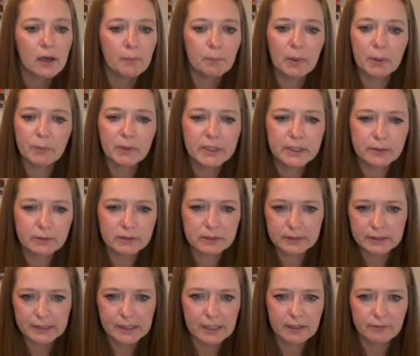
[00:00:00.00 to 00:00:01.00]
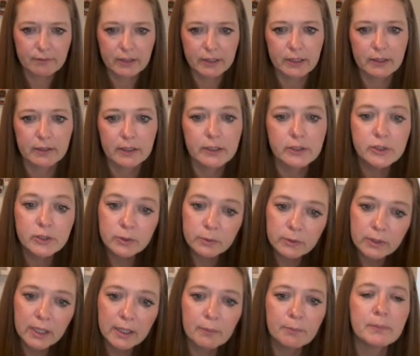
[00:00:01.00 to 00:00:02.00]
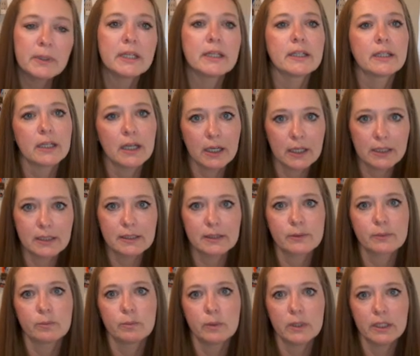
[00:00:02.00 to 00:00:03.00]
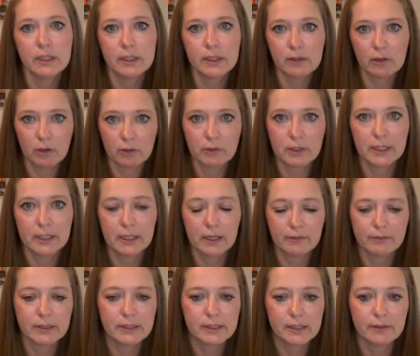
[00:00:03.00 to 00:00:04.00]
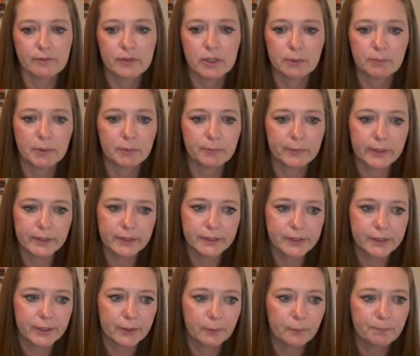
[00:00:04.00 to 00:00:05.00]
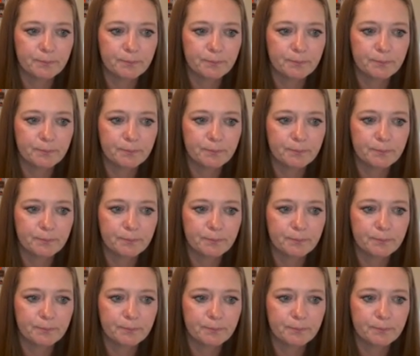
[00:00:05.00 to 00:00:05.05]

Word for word: but we didn't save anything to them because we already have it saved up and ready to go.